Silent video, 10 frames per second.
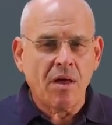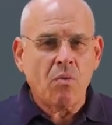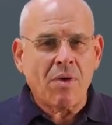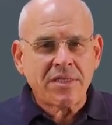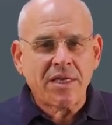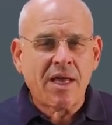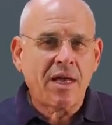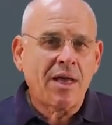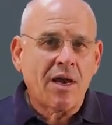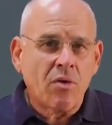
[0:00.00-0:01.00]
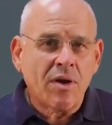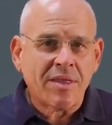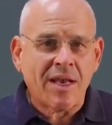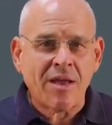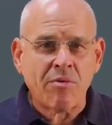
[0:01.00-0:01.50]
Once again, I look at
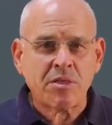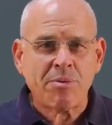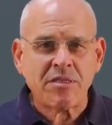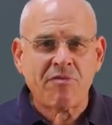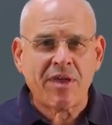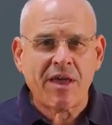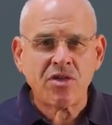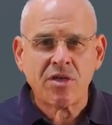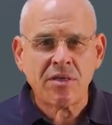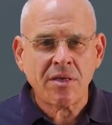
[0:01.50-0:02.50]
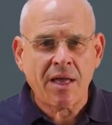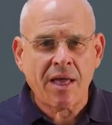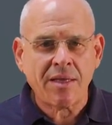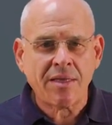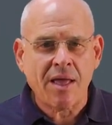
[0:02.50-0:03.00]
the language specification,
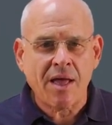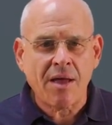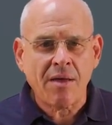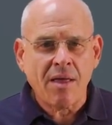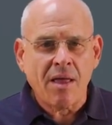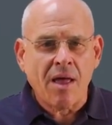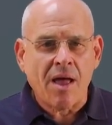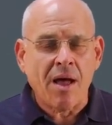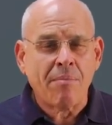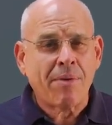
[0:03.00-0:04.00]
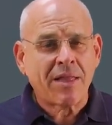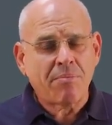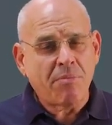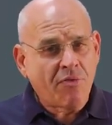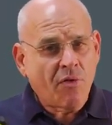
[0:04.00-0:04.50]
and, uh, uh,
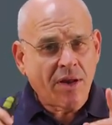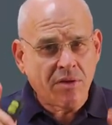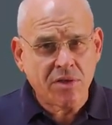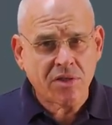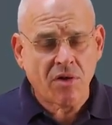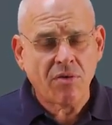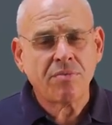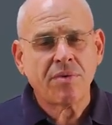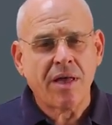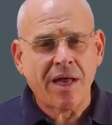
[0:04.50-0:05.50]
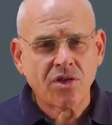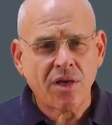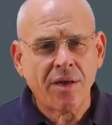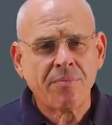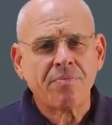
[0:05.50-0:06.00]
but before I do so,
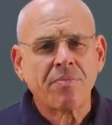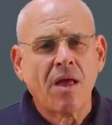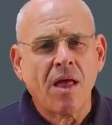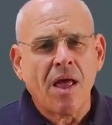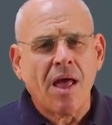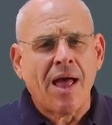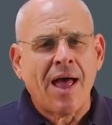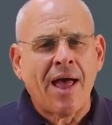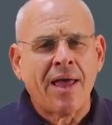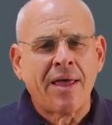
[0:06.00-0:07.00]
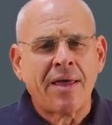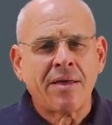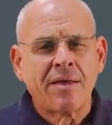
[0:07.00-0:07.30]
actually, I